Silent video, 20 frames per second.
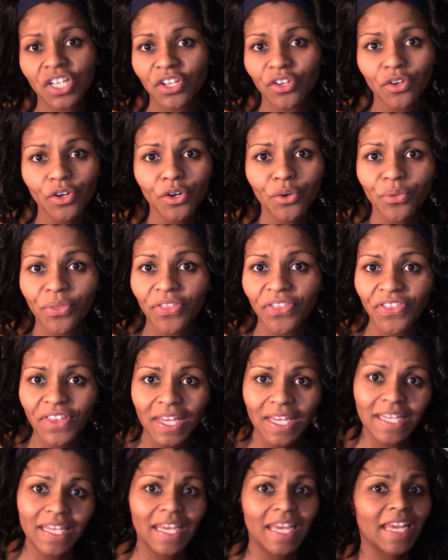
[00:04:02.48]
your own
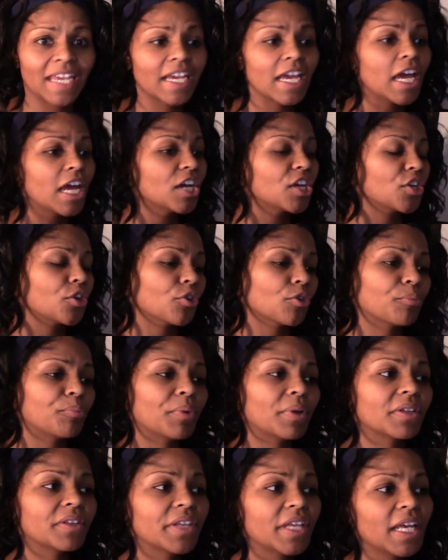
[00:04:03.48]
thinking, your
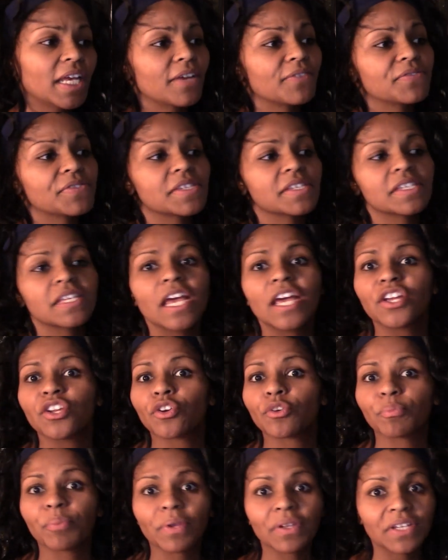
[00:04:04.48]
beliefs,
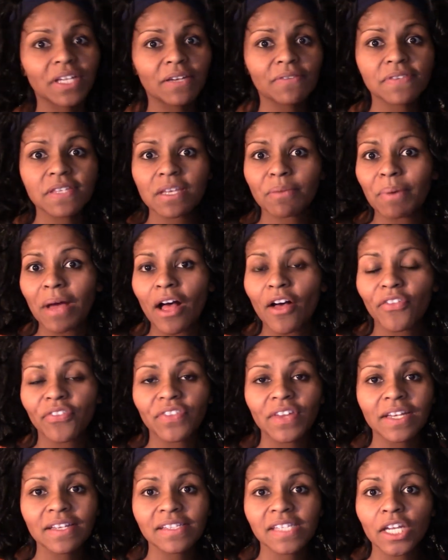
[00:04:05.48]
your beliefs about
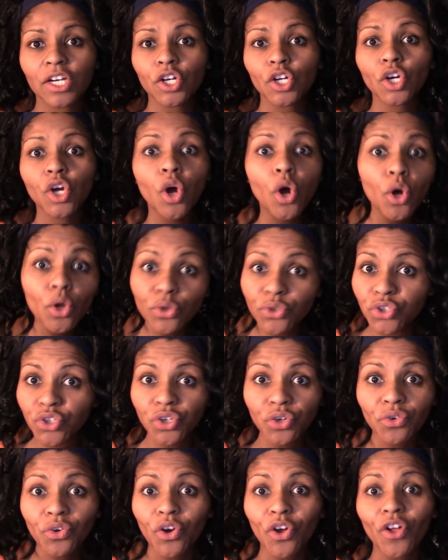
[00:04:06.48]
things that are
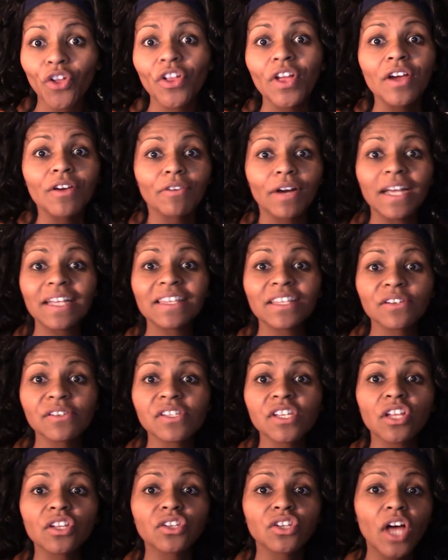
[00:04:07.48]
cultural, right? There's
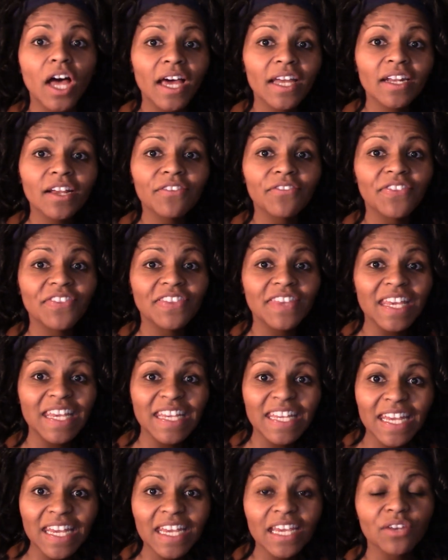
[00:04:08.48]
a lot of
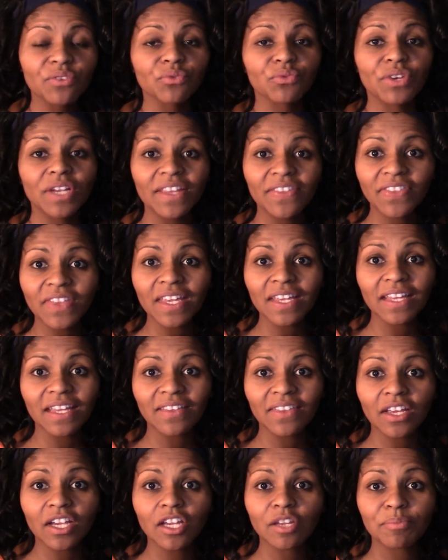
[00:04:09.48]
thinking and rethinking
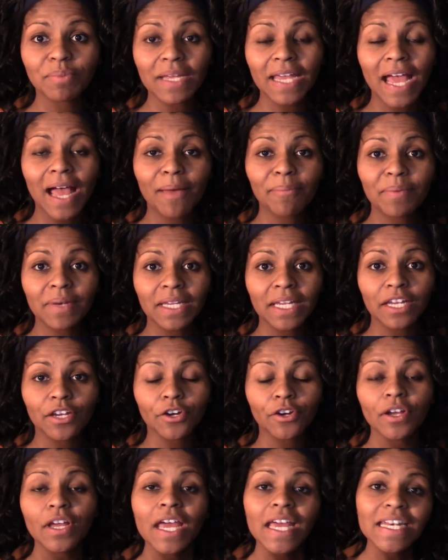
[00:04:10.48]
that could be happening here.